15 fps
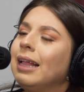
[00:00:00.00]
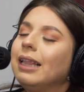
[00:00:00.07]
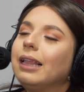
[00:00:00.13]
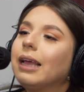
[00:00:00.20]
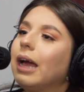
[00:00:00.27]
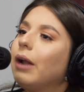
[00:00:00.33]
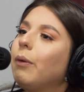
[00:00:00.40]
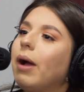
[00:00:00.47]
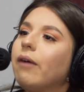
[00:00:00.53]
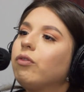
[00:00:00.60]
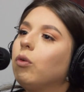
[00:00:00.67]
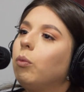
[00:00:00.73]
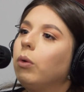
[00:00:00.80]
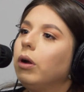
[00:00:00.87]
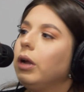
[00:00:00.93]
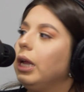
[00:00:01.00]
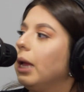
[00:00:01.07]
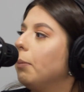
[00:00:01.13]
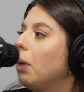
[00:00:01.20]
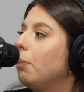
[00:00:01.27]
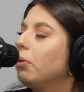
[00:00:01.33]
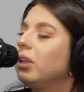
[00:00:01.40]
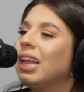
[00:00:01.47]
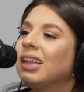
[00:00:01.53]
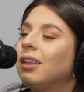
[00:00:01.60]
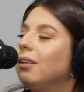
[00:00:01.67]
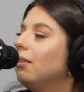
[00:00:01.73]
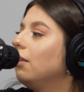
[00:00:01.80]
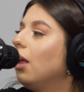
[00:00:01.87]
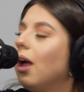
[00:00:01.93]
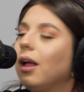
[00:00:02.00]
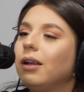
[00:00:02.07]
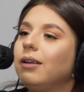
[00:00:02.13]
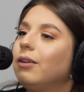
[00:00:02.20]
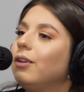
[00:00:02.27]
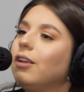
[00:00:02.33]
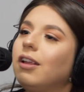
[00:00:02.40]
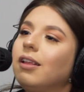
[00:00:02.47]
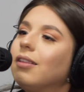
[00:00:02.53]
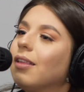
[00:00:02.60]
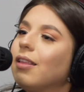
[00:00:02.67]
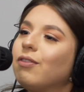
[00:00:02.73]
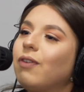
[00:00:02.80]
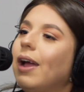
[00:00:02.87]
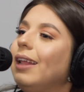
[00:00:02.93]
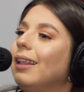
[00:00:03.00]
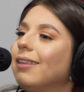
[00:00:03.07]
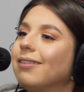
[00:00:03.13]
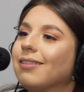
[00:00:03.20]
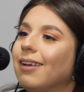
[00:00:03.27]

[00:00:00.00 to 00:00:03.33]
Like I don't have to worry. Am I protected? No, it's fine.